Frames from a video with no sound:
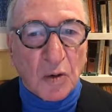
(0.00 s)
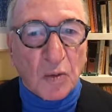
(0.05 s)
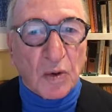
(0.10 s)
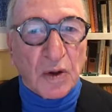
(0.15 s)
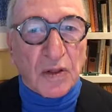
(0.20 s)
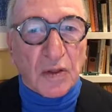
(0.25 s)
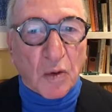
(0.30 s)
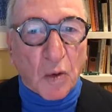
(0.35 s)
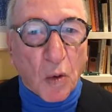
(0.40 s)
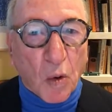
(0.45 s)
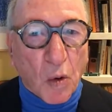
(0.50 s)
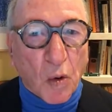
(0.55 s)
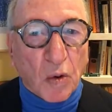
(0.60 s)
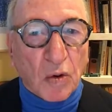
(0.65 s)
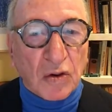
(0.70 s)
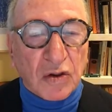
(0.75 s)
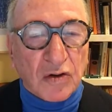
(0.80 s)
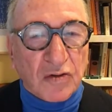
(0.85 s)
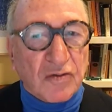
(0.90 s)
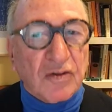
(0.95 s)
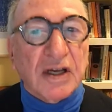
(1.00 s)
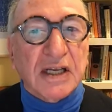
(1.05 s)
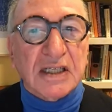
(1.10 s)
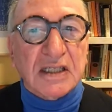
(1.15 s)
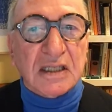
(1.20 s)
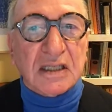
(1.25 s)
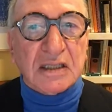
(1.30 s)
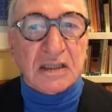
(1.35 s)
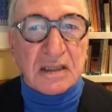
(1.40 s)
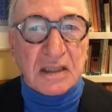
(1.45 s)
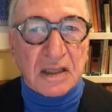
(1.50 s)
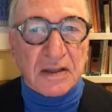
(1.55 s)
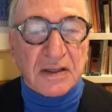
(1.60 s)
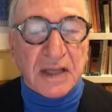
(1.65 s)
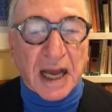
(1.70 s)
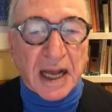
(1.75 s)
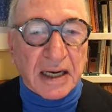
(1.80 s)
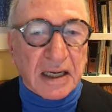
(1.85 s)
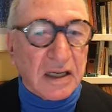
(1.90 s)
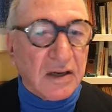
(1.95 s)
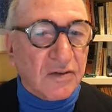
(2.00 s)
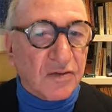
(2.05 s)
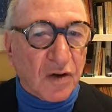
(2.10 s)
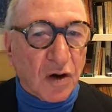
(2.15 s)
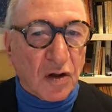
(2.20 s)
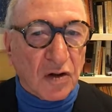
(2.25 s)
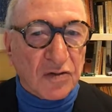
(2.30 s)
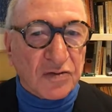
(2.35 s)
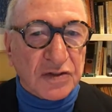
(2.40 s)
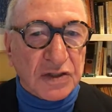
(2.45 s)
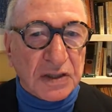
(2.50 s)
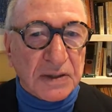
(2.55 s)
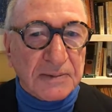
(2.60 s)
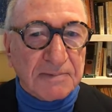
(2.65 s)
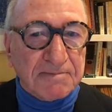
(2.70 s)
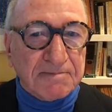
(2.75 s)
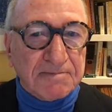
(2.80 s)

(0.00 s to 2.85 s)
with all the risks that involves.